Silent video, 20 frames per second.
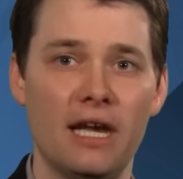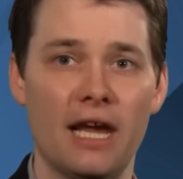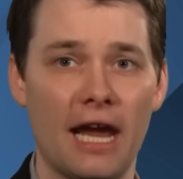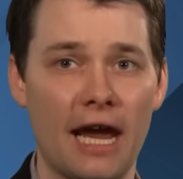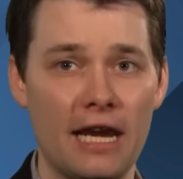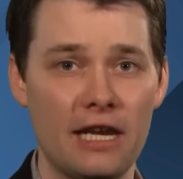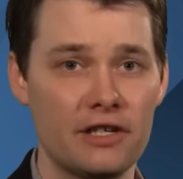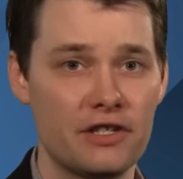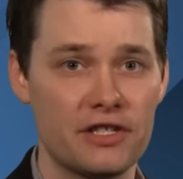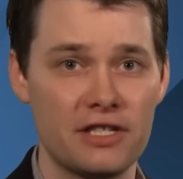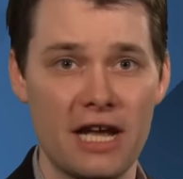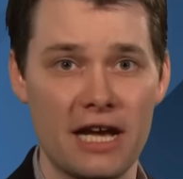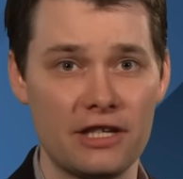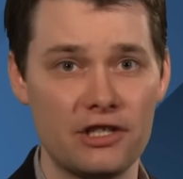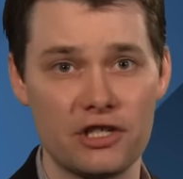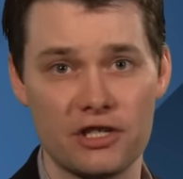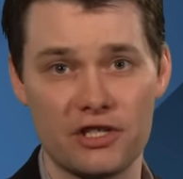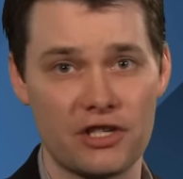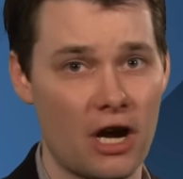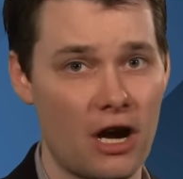And it's not
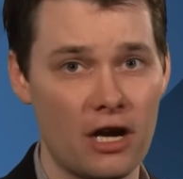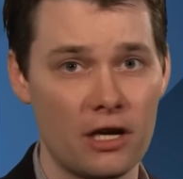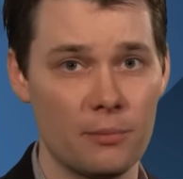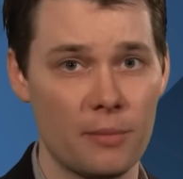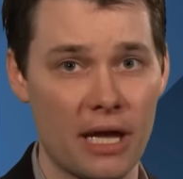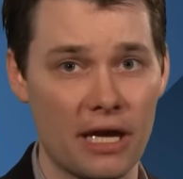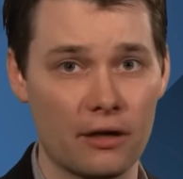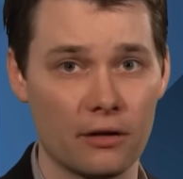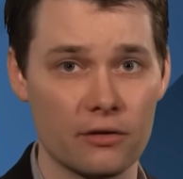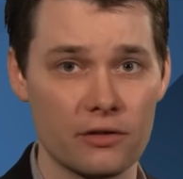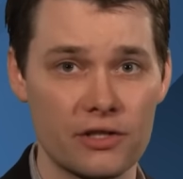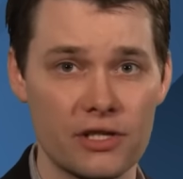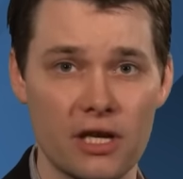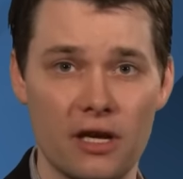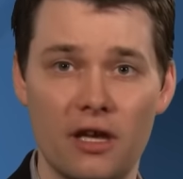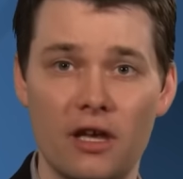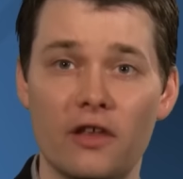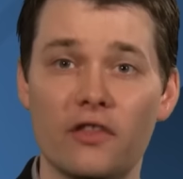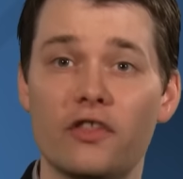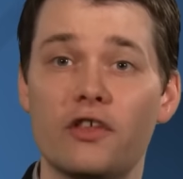just automakers.
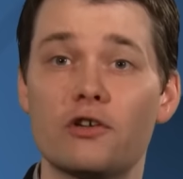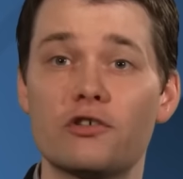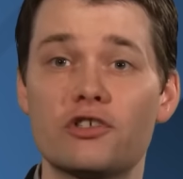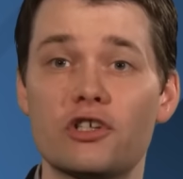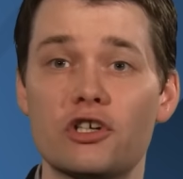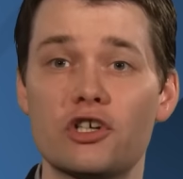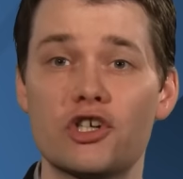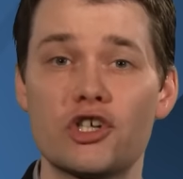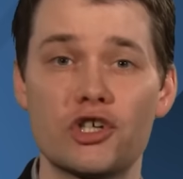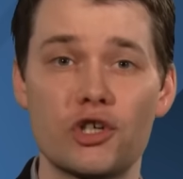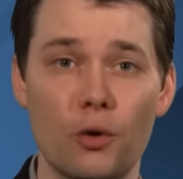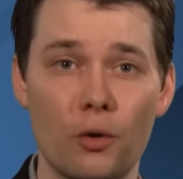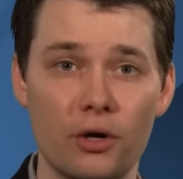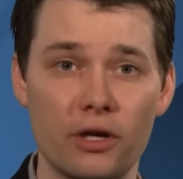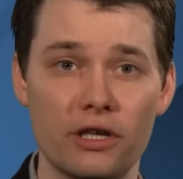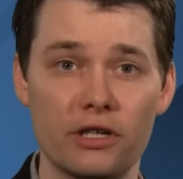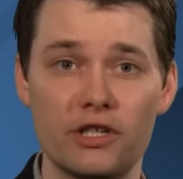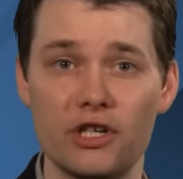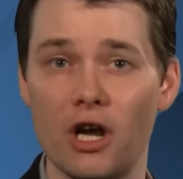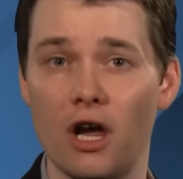There's a
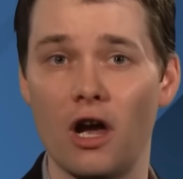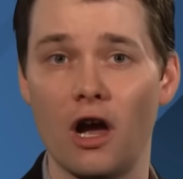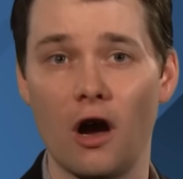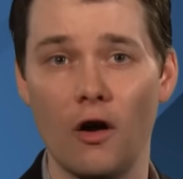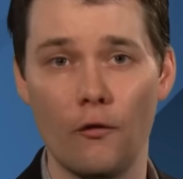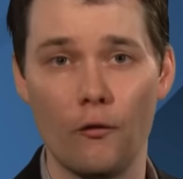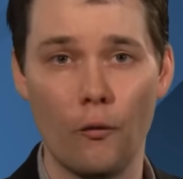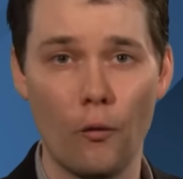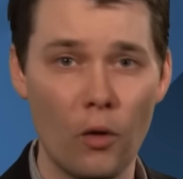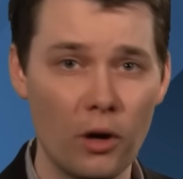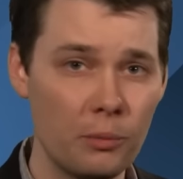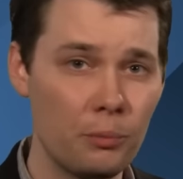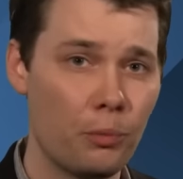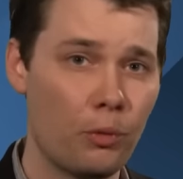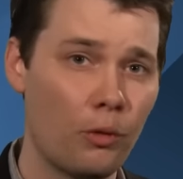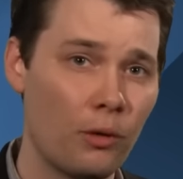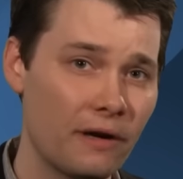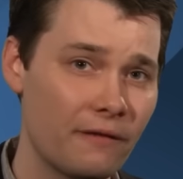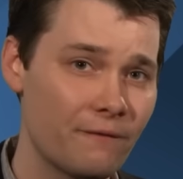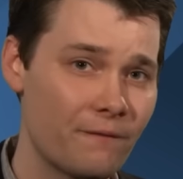shortage of one
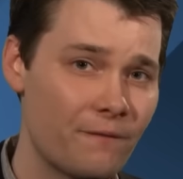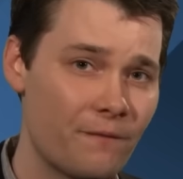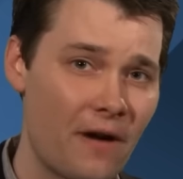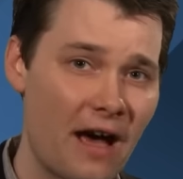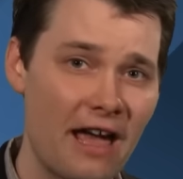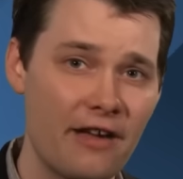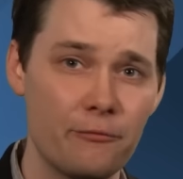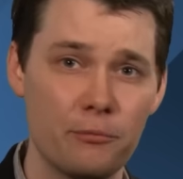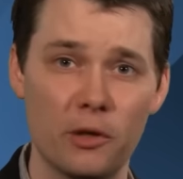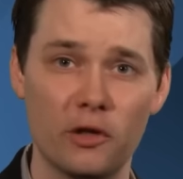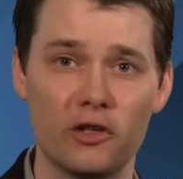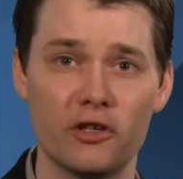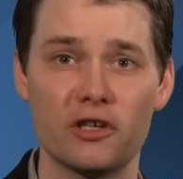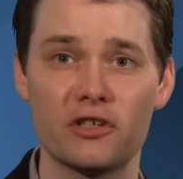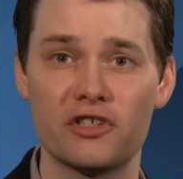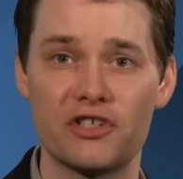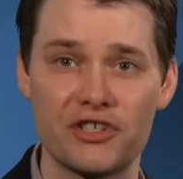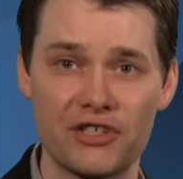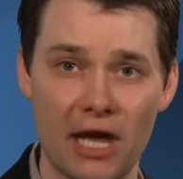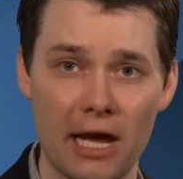point five
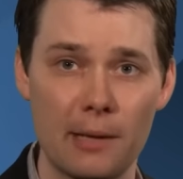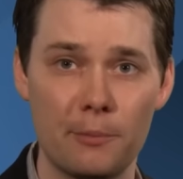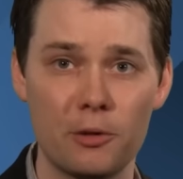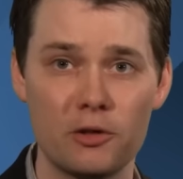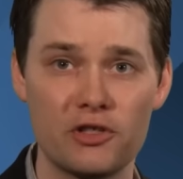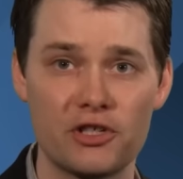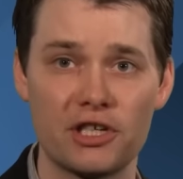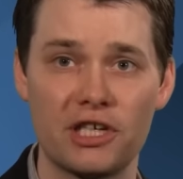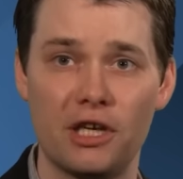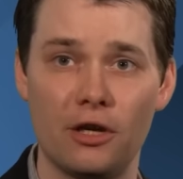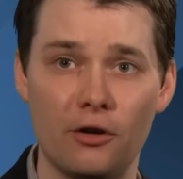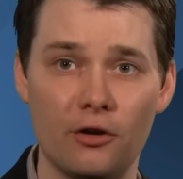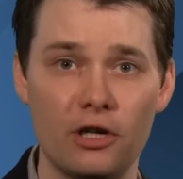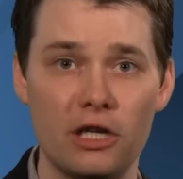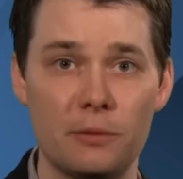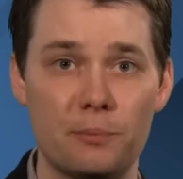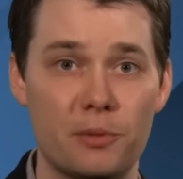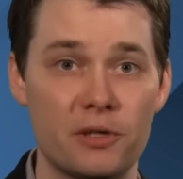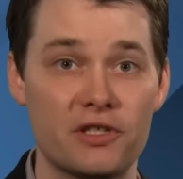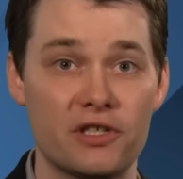million
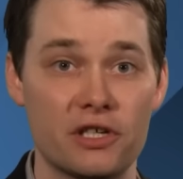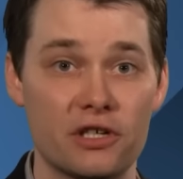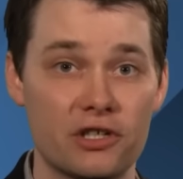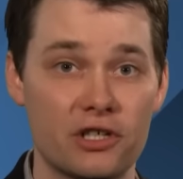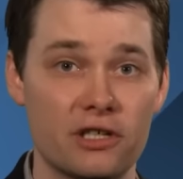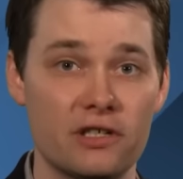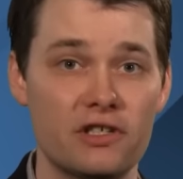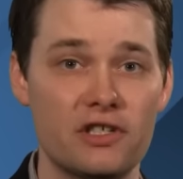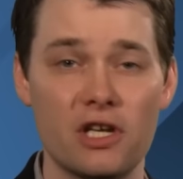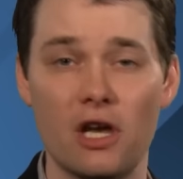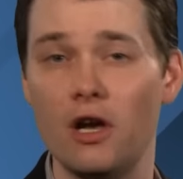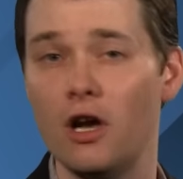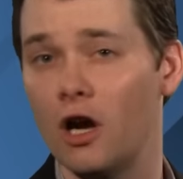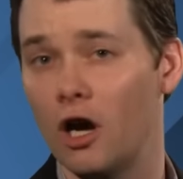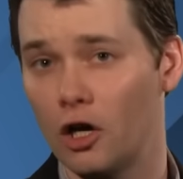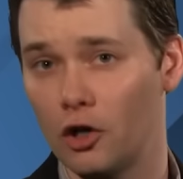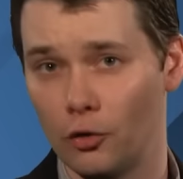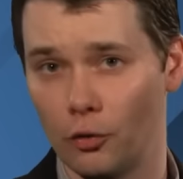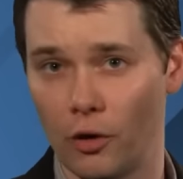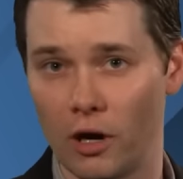cybersecurity positions
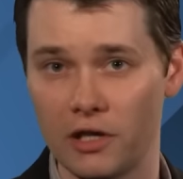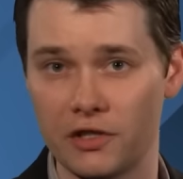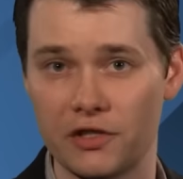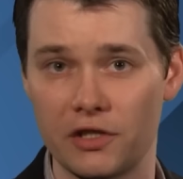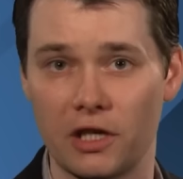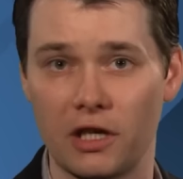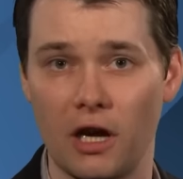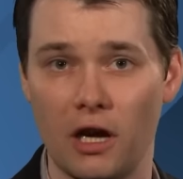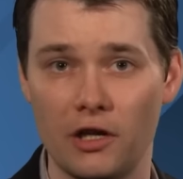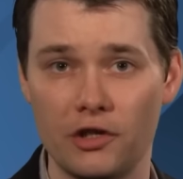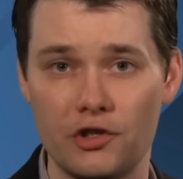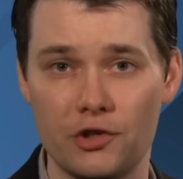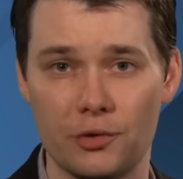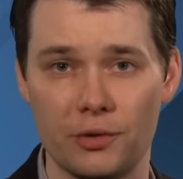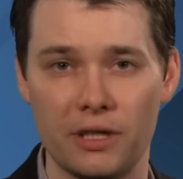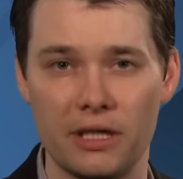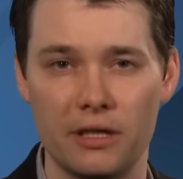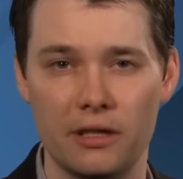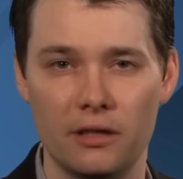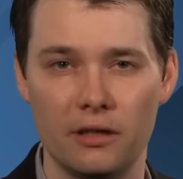across the
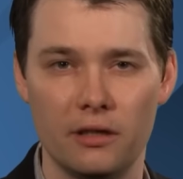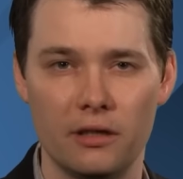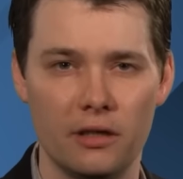country.